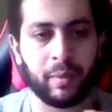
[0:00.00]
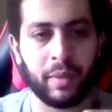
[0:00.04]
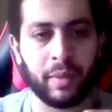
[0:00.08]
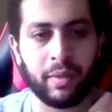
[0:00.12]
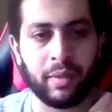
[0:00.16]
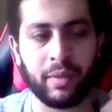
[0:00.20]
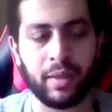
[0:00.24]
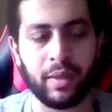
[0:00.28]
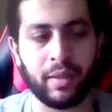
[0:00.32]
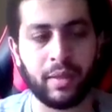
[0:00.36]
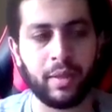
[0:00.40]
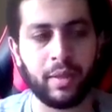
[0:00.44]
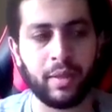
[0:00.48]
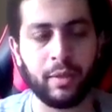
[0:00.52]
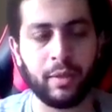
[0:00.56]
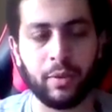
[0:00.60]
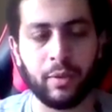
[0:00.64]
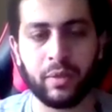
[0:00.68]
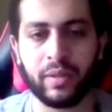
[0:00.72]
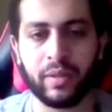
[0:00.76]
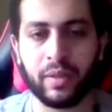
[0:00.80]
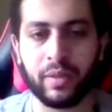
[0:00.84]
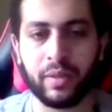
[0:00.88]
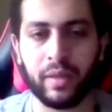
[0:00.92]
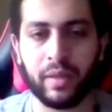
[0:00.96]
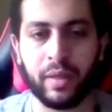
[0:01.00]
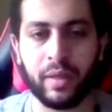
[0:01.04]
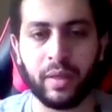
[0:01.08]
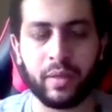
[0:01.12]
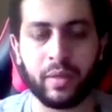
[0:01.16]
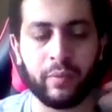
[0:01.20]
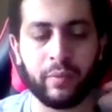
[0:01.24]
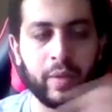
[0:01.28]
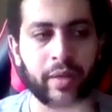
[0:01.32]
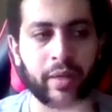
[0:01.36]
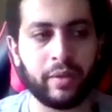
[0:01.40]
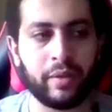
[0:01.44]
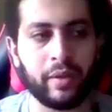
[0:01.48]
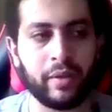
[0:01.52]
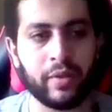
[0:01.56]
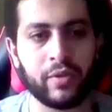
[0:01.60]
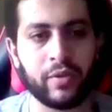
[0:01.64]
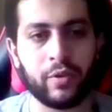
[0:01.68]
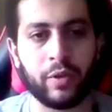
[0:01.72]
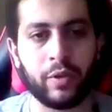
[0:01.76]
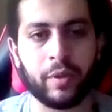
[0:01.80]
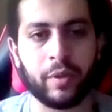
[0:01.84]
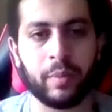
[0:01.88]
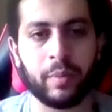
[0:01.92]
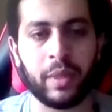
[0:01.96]
And then he looked at the guy right next
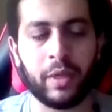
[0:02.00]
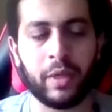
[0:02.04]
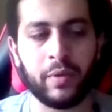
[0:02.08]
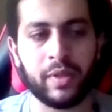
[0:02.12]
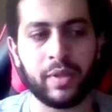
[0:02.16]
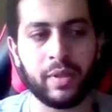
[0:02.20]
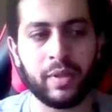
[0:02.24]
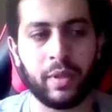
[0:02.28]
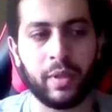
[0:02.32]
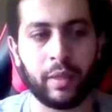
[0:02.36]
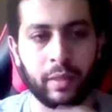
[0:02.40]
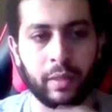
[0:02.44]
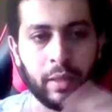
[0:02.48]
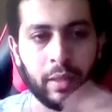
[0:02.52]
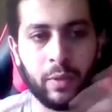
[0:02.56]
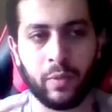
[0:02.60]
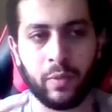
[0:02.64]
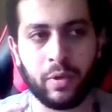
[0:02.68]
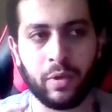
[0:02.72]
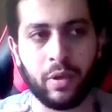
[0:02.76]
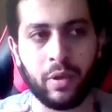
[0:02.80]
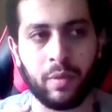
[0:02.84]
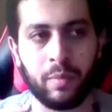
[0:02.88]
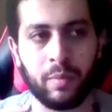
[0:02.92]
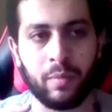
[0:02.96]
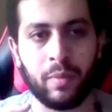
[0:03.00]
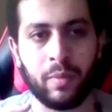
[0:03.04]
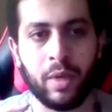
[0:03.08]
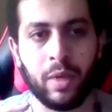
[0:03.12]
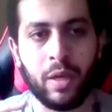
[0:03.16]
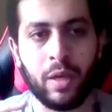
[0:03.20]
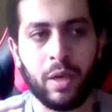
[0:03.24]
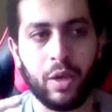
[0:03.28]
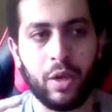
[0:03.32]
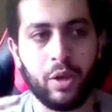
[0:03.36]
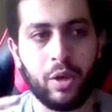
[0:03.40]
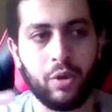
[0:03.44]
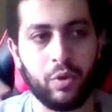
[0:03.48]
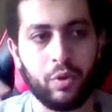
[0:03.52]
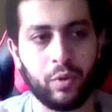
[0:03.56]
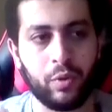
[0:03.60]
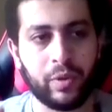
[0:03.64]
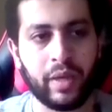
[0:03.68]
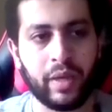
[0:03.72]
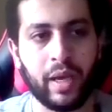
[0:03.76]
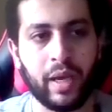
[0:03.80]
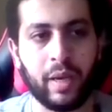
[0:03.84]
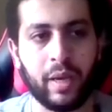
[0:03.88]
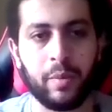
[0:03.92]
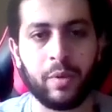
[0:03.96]
to him, and he was like, "How come your
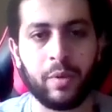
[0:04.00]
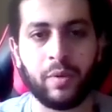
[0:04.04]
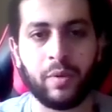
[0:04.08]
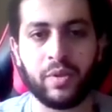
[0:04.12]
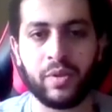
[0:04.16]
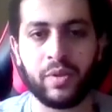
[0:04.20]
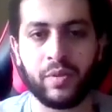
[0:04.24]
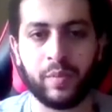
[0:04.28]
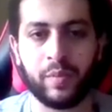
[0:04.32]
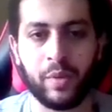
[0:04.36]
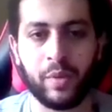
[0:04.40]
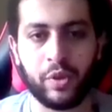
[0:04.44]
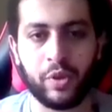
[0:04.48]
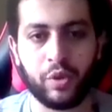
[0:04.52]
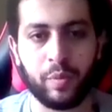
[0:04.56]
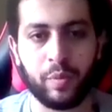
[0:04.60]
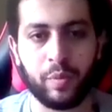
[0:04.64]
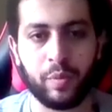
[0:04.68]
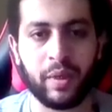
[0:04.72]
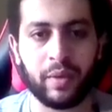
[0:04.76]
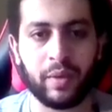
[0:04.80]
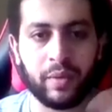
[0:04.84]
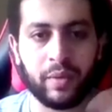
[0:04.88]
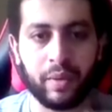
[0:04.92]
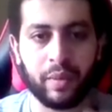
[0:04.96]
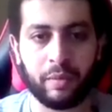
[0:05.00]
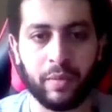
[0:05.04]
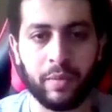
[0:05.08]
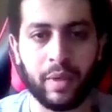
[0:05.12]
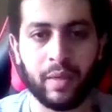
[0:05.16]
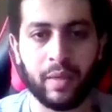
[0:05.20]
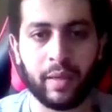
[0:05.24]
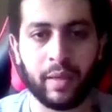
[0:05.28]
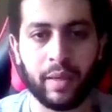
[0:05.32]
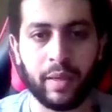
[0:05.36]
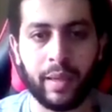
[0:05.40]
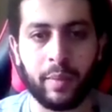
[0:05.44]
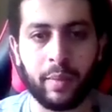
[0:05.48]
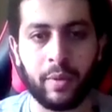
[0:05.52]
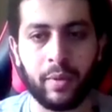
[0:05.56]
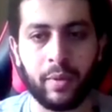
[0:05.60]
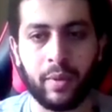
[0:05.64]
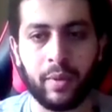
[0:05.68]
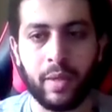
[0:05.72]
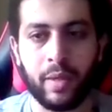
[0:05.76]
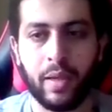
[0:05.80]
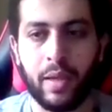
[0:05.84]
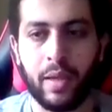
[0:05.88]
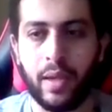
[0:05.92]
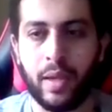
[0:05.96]
camel is much bigger than my camel?"
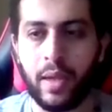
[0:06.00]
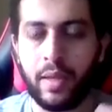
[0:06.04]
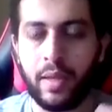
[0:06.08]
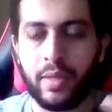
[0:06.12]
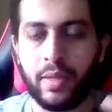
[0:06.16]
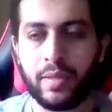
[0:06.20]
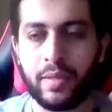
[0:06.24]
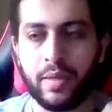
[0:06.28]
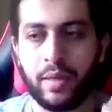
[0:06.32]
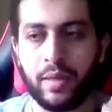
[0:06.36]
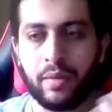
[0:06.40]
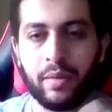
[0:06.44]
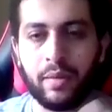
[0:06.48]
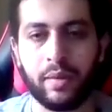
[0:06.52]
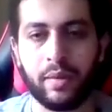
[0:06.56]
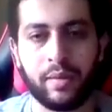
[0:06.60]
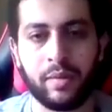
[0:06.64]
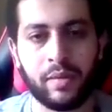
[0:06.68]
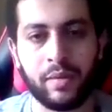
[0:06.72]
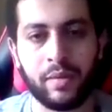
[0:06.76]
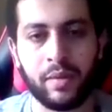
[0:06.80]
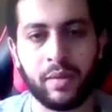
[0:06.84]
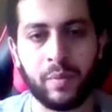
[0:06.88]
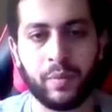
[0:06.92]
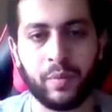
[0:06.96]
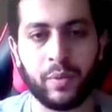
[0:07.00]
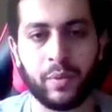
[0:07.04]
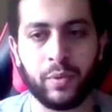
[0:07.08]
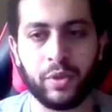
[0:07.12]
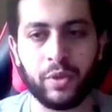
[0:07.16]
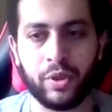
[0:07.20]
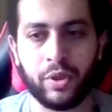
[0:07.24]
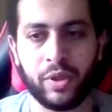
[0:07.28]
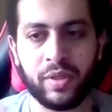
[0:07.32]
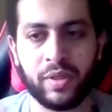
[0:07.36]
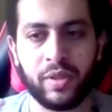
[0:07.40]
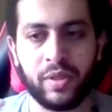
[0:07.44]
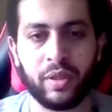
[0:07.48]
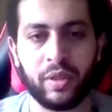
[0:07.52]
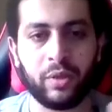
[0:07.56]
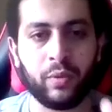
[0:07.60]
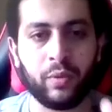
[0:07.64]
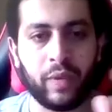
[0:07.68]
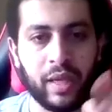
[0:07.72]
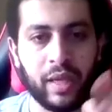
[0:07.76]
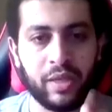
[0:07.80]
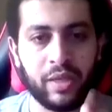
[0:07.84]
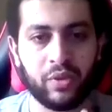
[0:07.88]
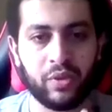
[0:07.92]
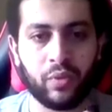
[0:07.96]
And he said, "That's simple. You just need to
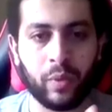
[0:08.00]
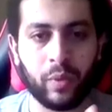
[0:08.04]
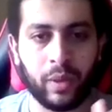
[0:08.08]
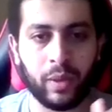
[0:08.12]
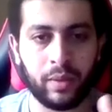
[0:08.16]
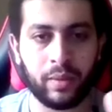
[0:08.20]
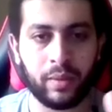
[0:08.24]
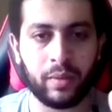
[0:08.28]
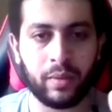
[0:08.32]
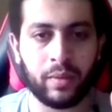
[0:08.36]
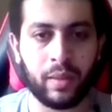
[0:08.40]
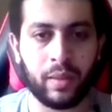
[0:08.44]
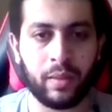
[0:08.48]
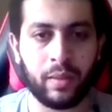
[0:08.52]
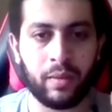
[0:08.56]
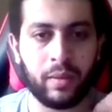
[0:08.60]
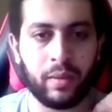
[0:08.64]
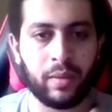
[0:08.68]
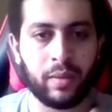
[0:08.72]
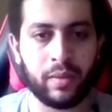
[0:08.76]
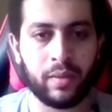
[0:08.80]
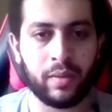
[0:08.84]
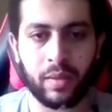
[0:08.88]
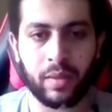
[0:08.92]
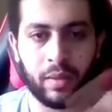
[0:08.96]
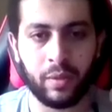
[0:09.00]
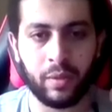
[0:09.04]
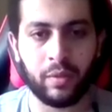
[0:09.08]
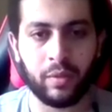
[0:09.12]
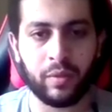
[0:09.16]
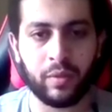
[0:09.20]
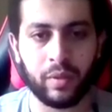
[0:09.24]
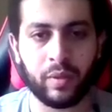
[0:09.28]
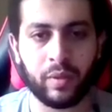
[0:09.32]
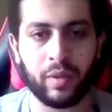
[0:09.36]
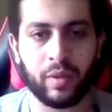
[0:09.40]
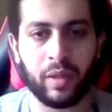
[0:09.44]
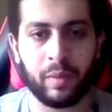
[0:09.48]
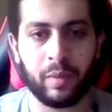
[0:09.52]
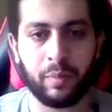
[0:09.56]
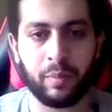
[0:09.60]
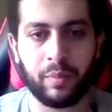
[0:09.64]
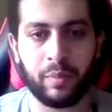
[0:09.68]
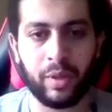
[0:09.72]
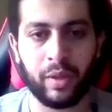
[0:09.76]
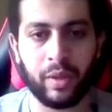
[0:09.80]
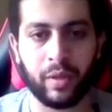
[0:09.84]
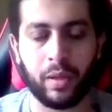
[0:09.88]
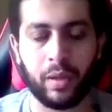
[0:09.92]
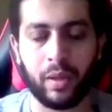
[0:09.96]
castrate it, and then it's gonna get
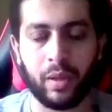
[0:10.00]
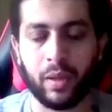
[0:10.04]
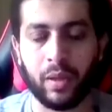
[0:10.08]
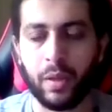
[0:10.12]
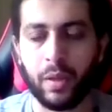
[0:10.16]
bigger."